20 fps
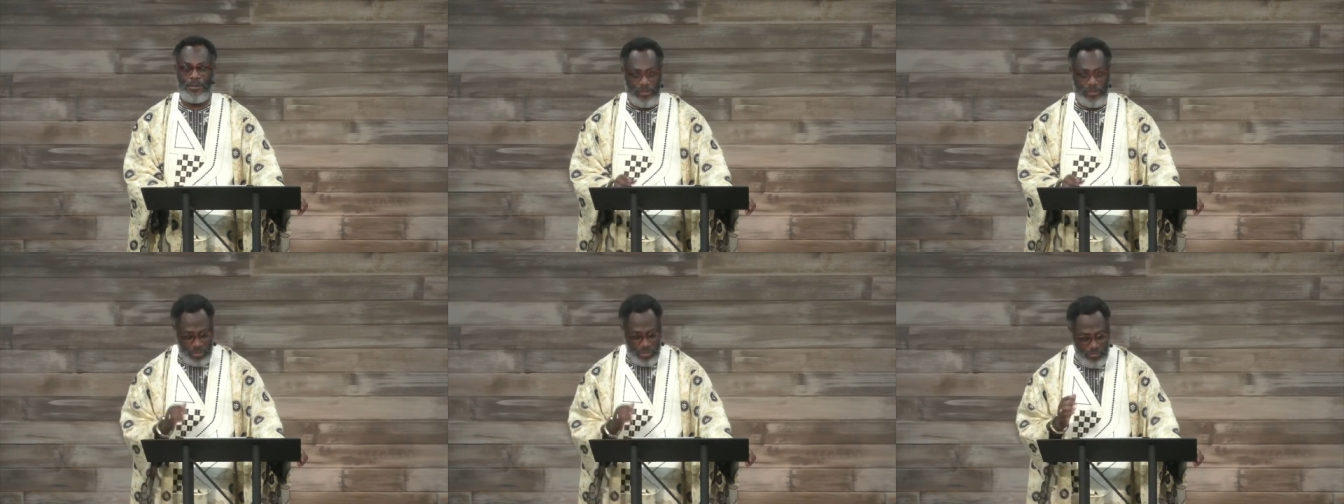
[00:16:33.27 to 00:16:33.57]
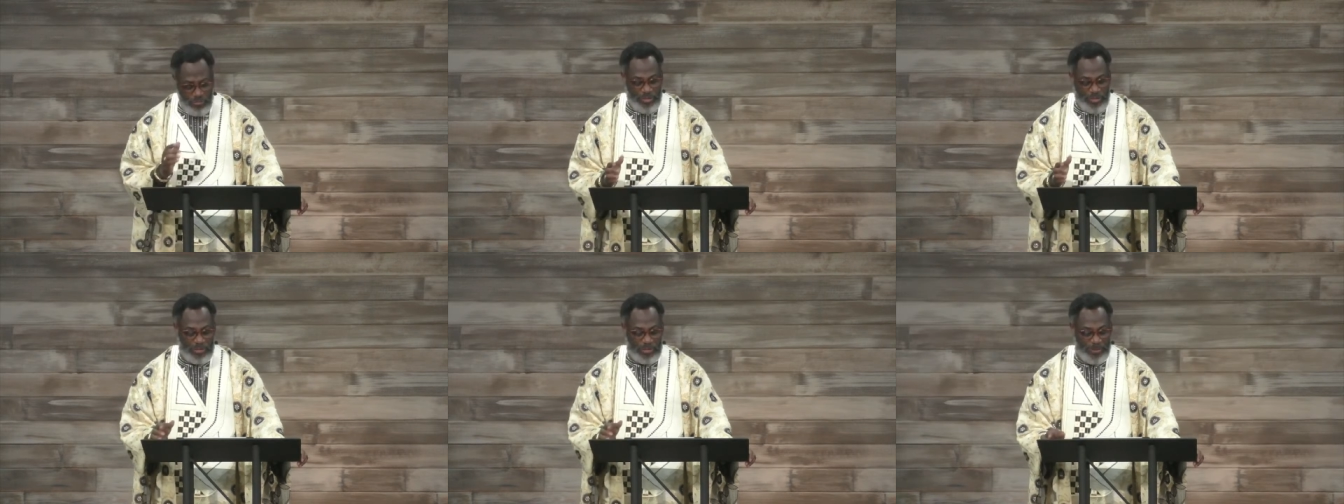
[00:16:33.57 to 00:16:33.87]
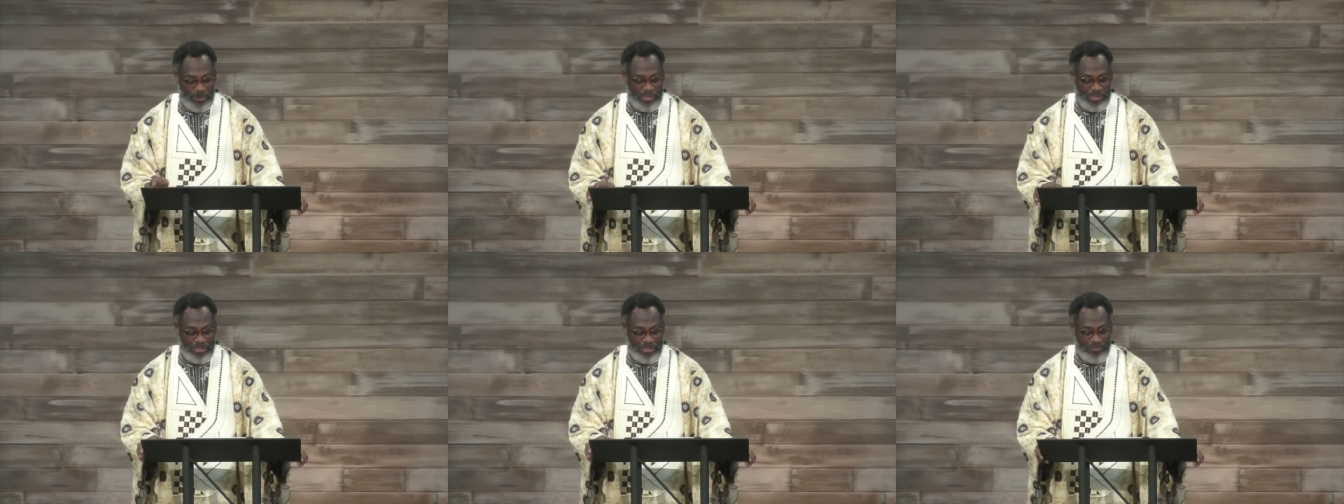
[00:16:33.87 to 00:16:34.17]
you've
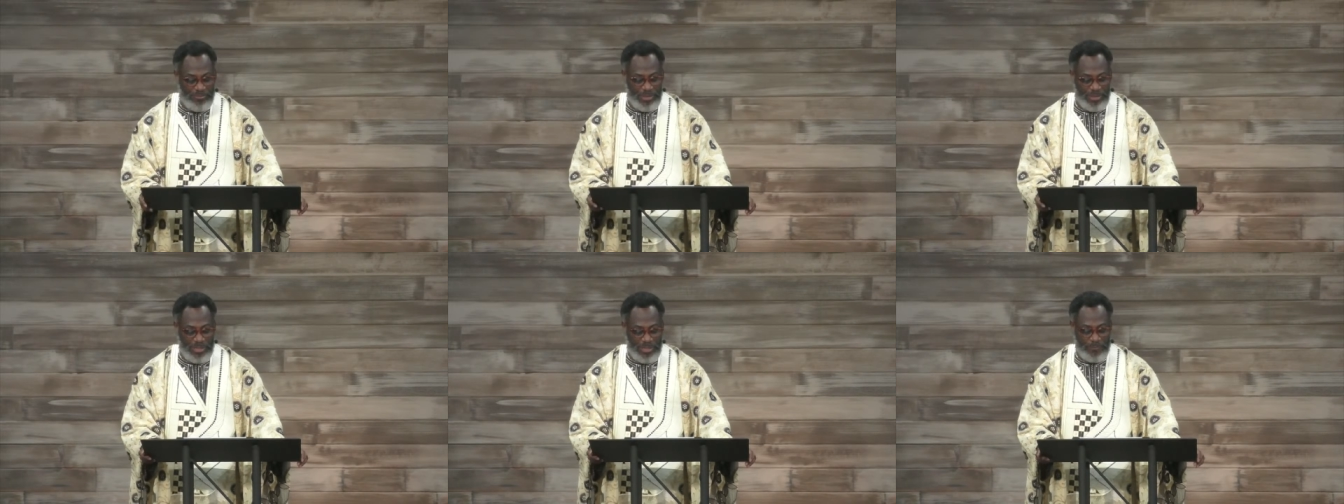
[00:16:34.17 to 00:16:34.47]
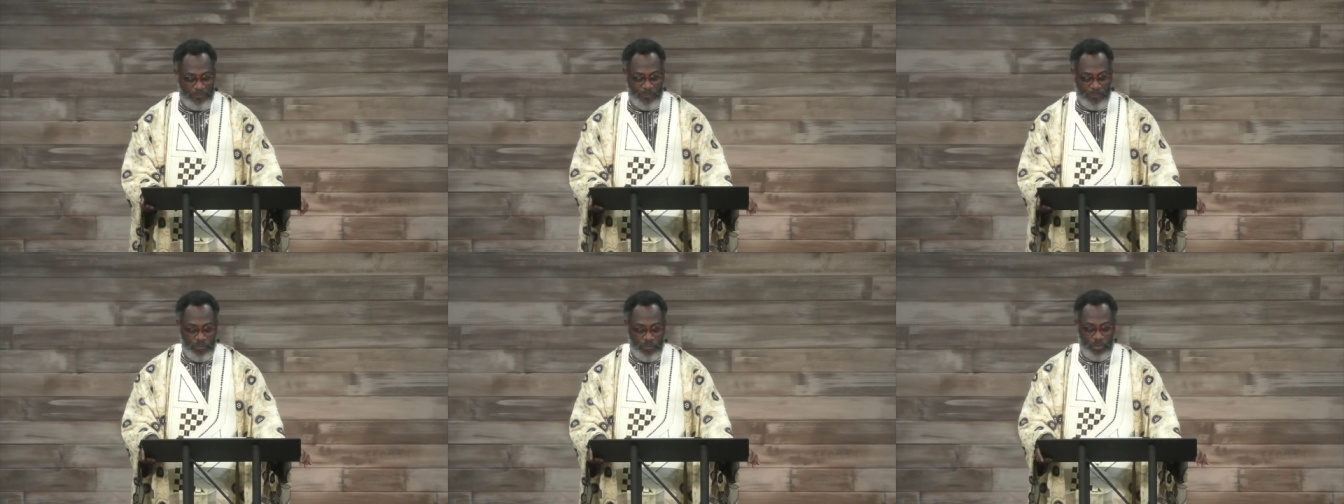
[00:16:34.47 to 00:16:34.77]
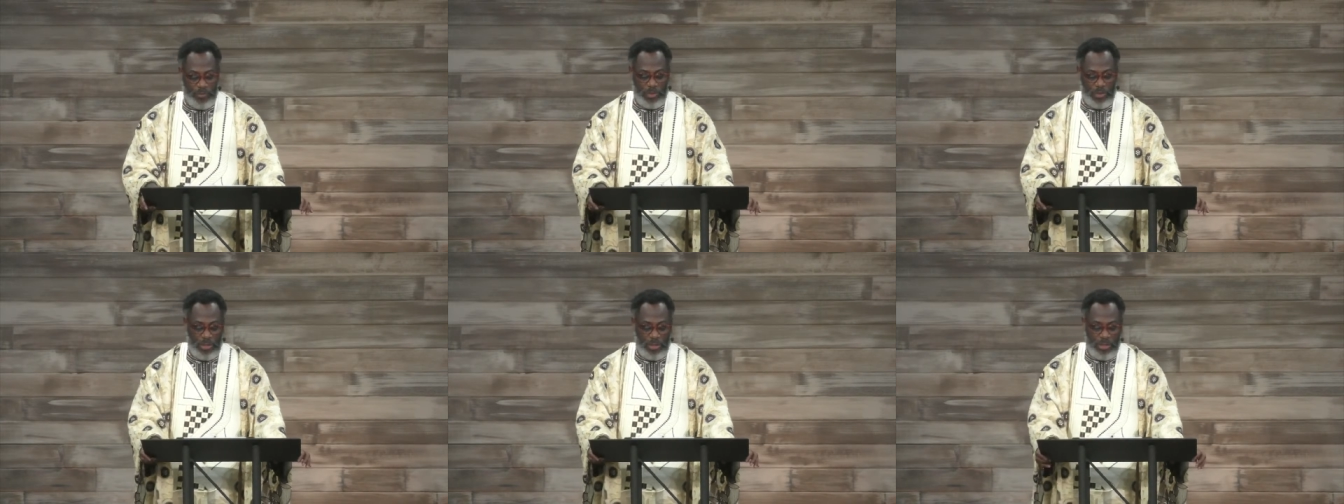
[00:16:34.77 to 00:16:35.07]
experienced something.
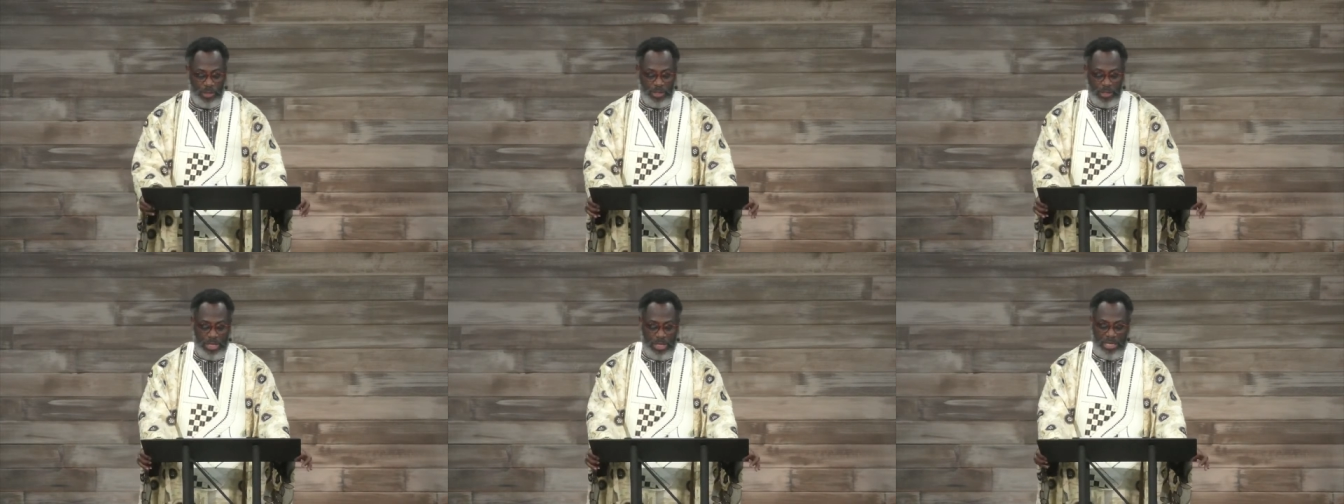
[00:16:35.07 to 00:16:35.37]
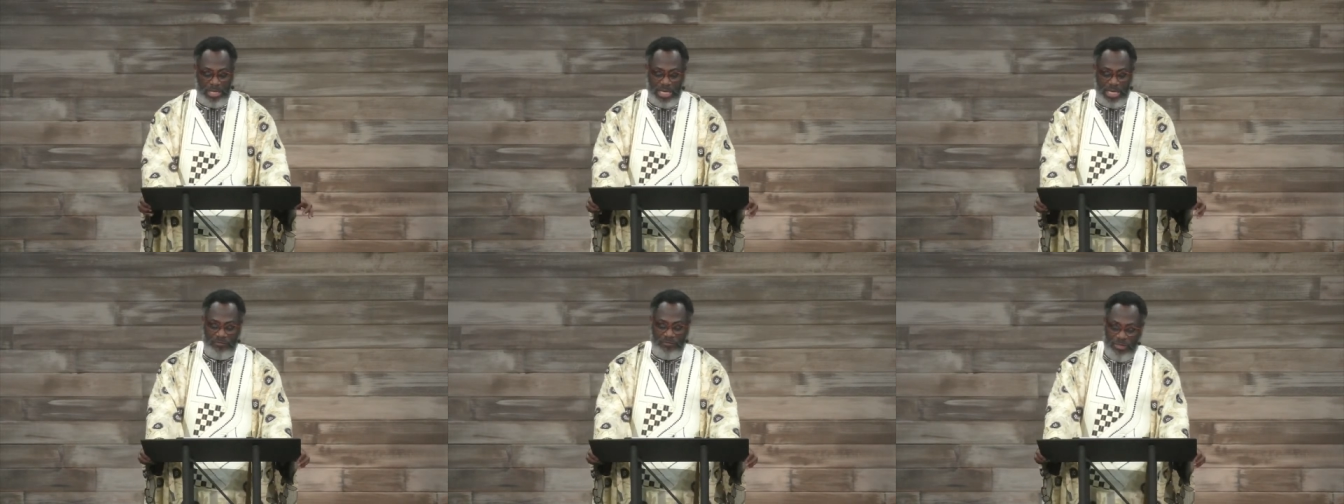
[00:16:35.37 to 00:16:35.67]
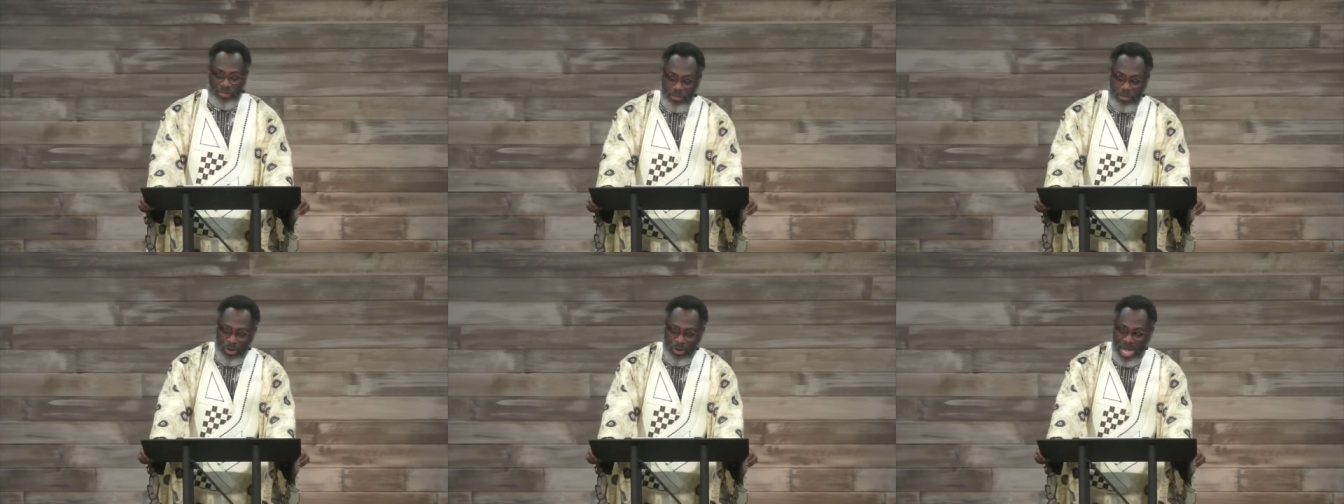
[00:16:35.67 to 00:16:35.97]
And
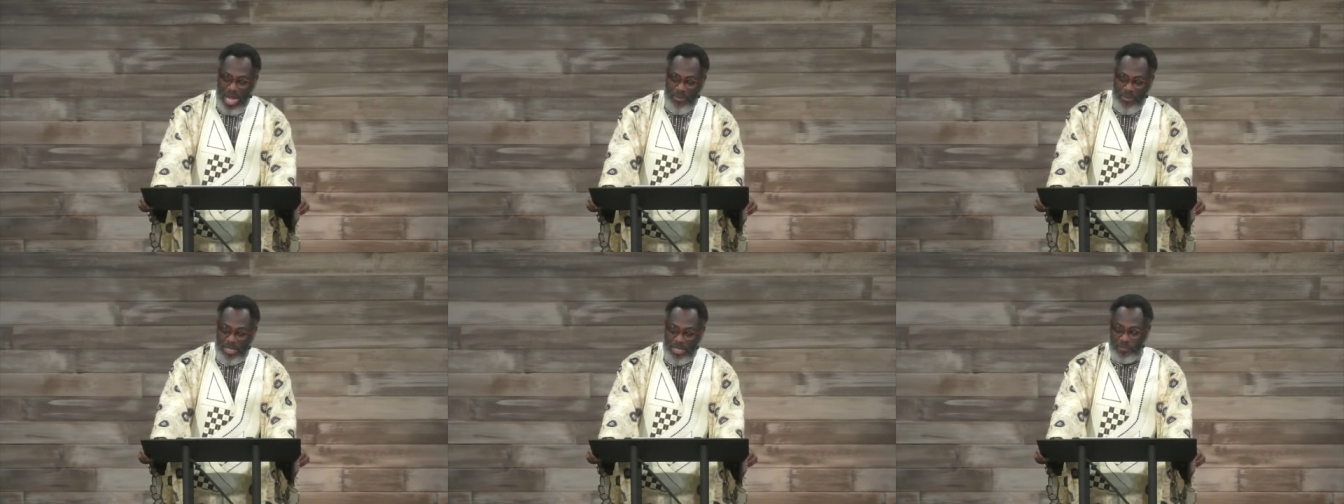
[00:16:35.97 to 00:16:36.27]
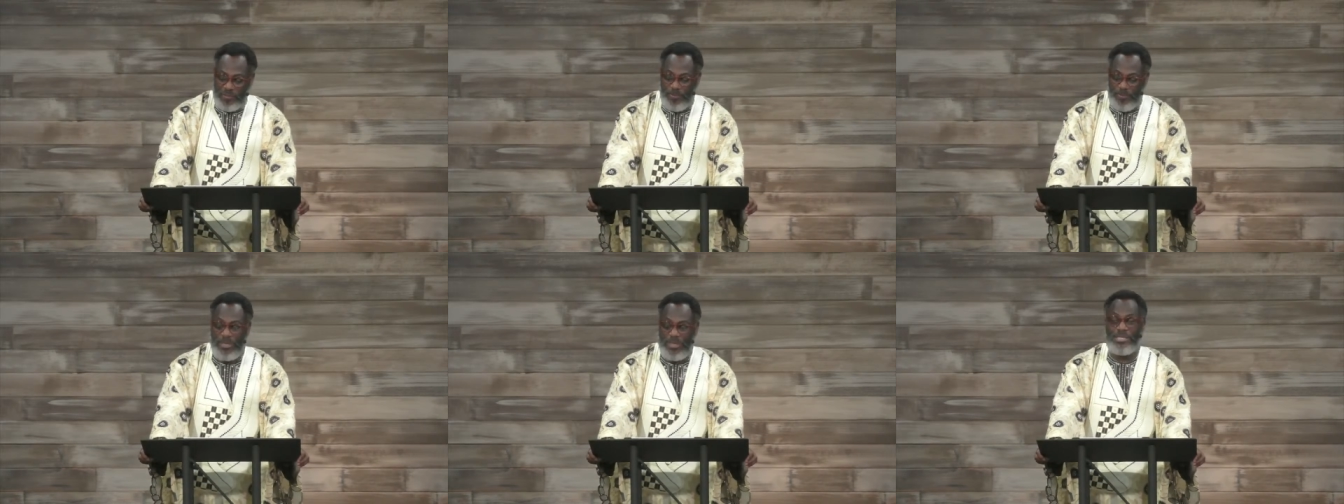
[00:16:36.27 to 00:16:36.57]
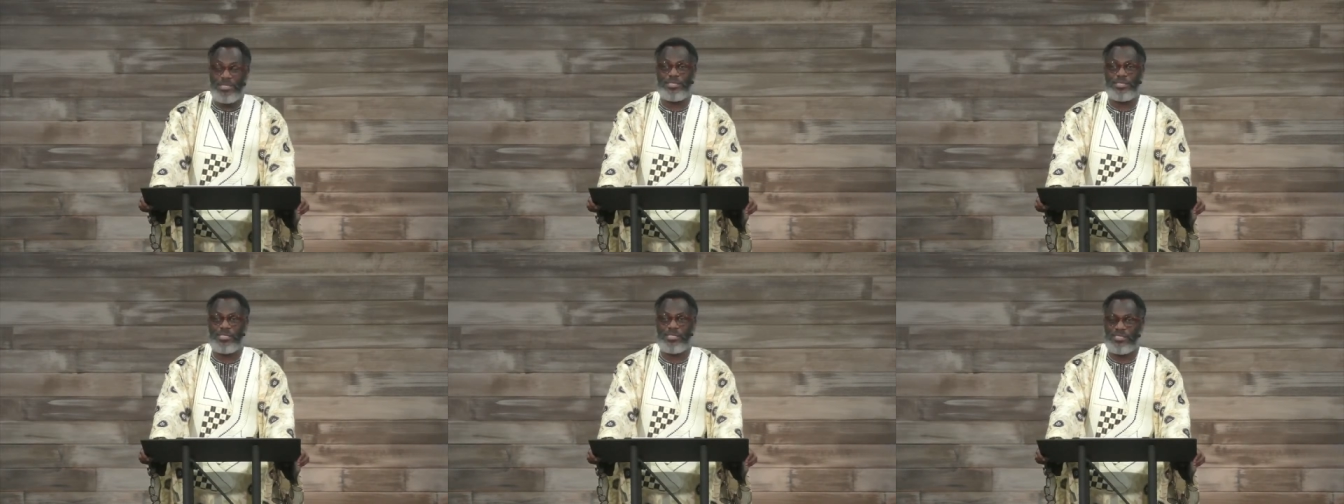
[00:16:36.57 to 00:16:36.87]
even though our
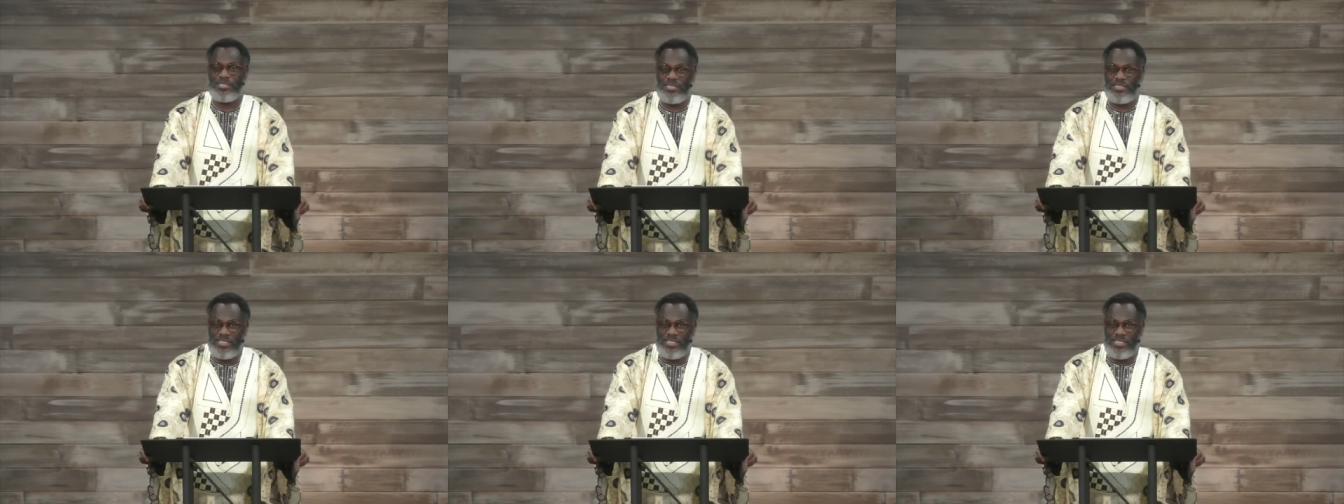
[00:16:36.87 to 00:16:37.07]
experiences